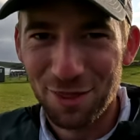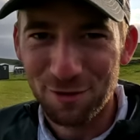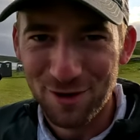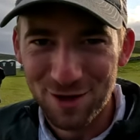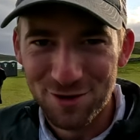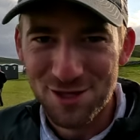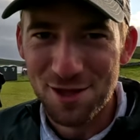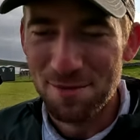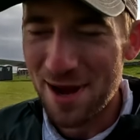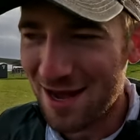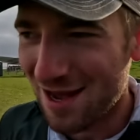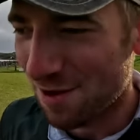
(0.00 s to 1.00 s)
3 years in the
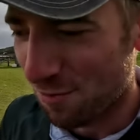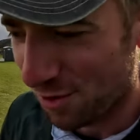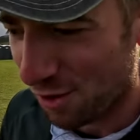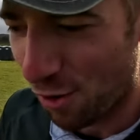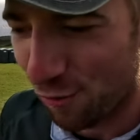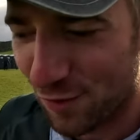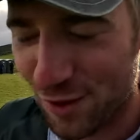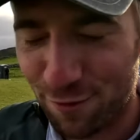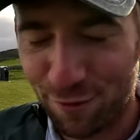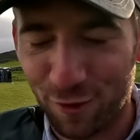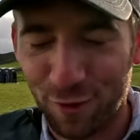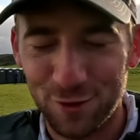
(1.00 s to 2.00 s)
making with COVID
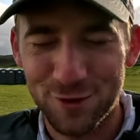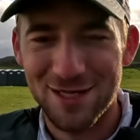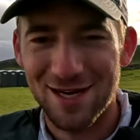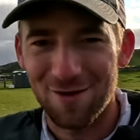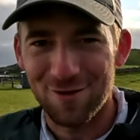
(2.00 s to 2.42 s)
deferrals and